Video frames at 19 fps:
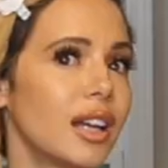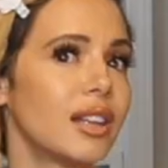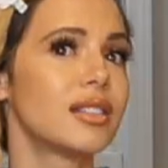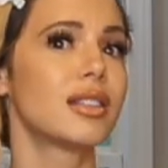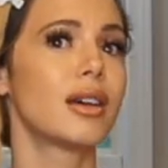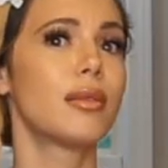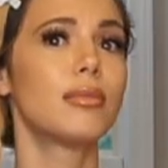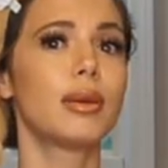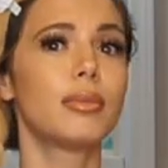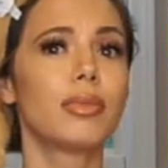
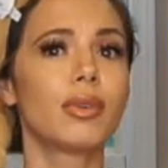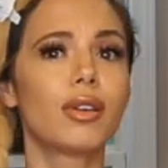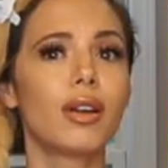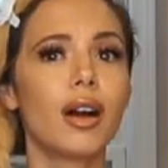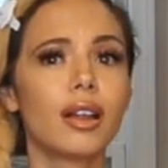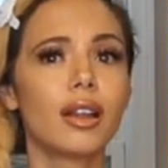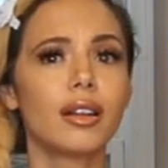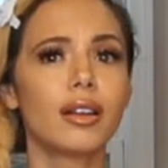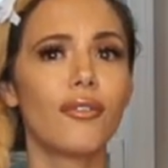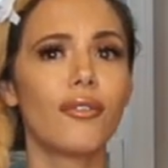Some people call
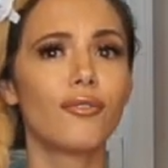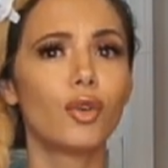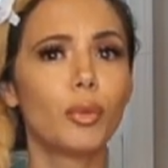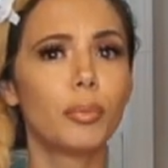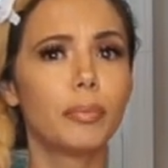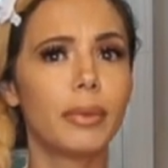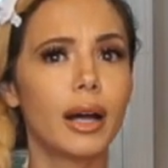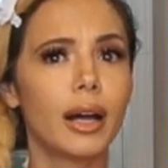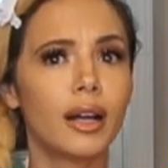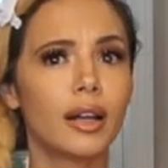it a
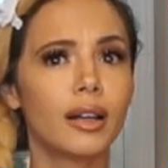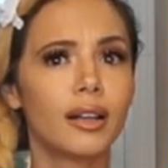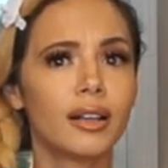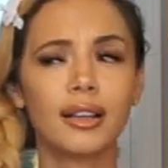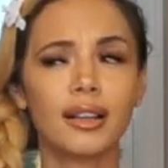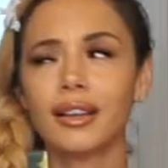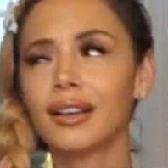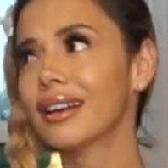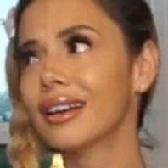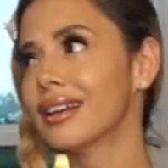pupa.
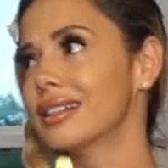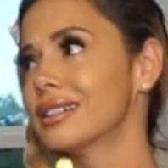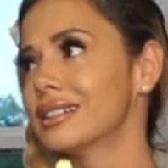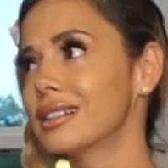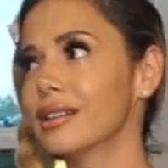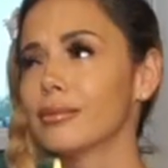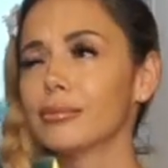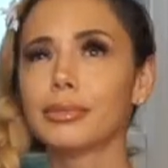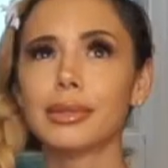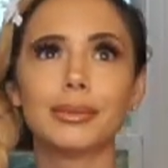
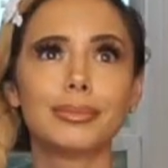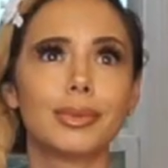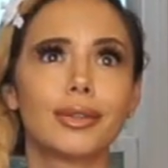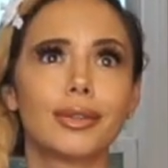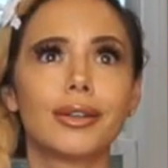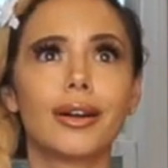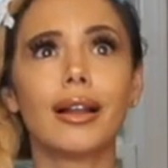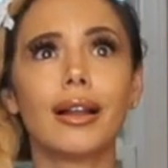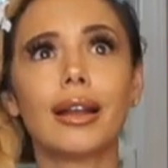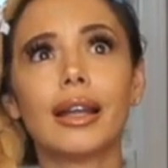Some people
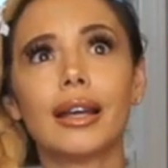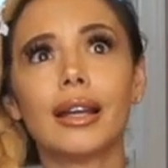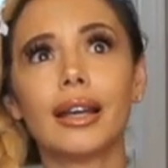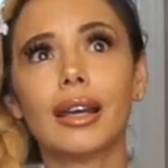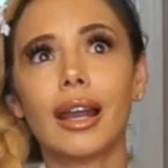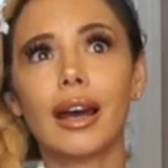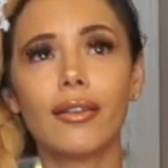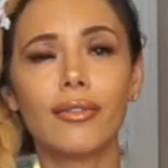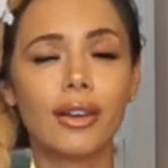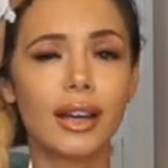call it
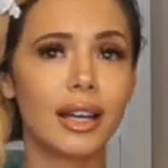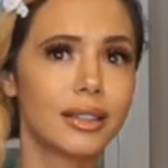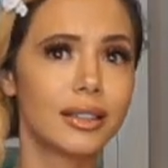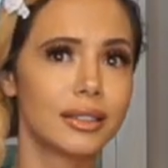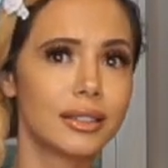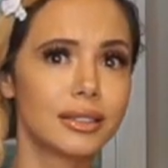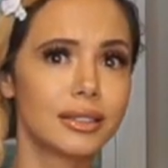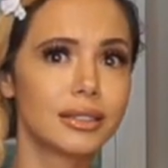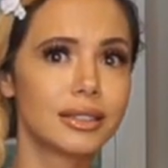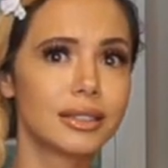love
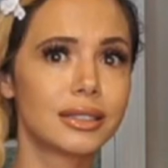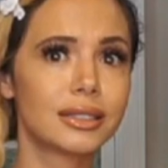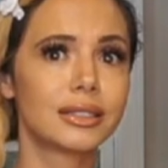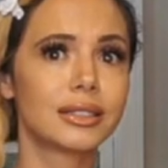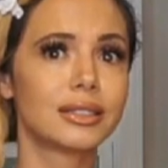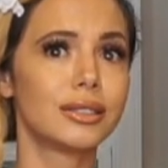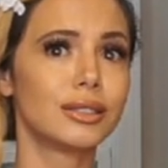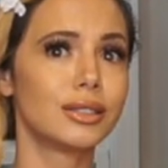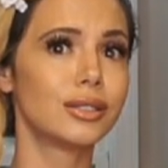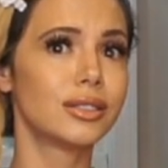handles,
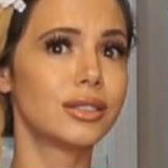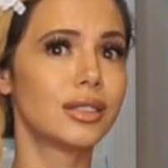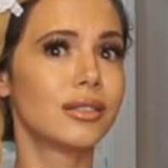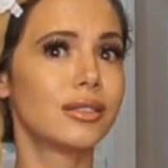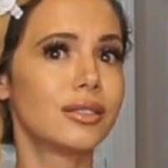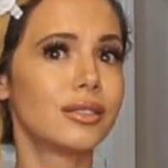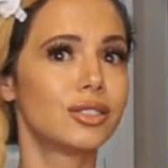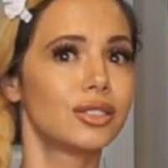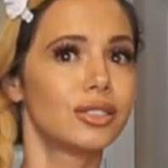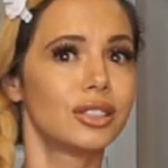you
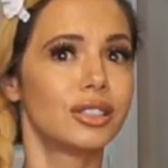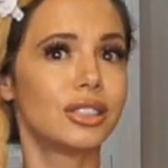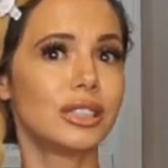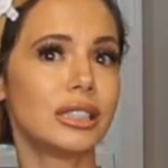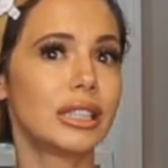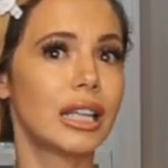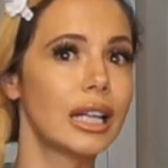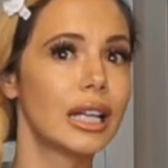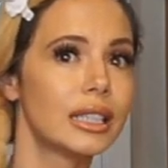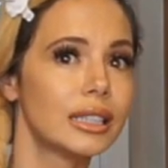know,
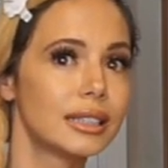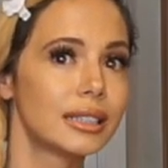chichinas.